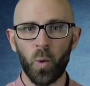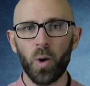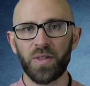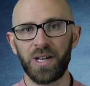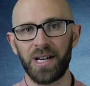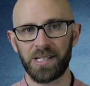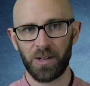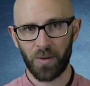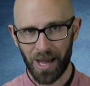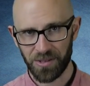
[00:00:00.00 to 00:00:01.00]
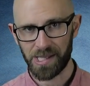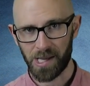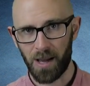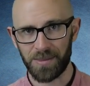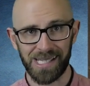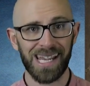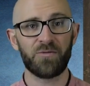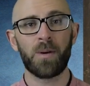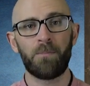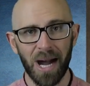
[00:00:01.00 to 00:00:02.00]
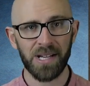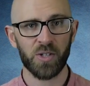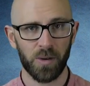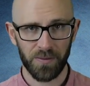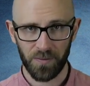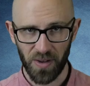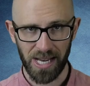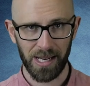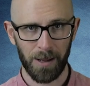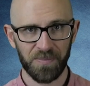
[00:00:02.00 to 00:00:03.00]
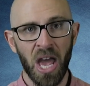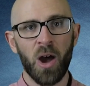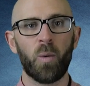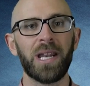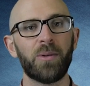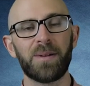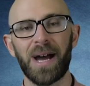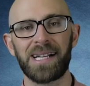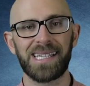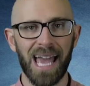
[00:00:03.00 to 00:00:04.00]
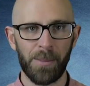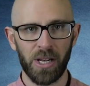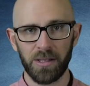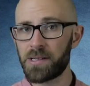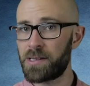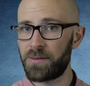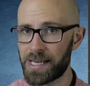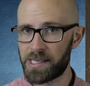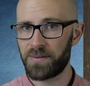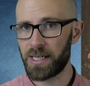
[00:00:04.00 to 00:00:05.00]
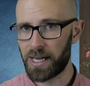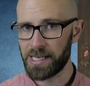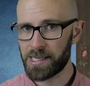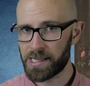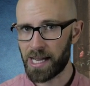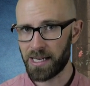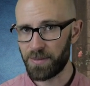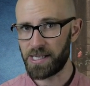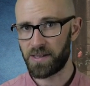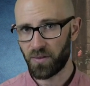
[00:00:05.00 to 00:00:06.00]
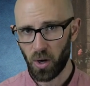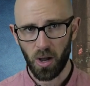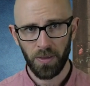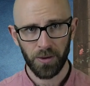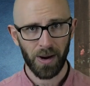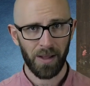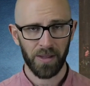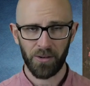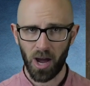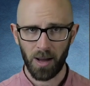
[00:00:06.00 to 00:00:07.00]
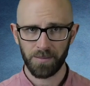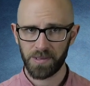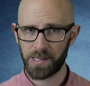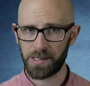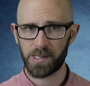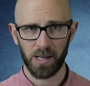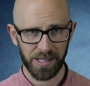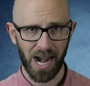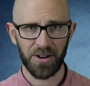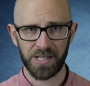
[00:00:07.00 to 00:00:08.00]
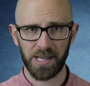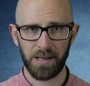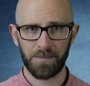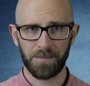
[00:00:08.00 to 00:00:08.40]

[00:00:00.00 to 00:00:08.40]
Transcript: wore the girdle around his arms as a reminder of the failure. When he went back to Camelot, the rest of the knights tied a piece of cloth around their arms in solidarity.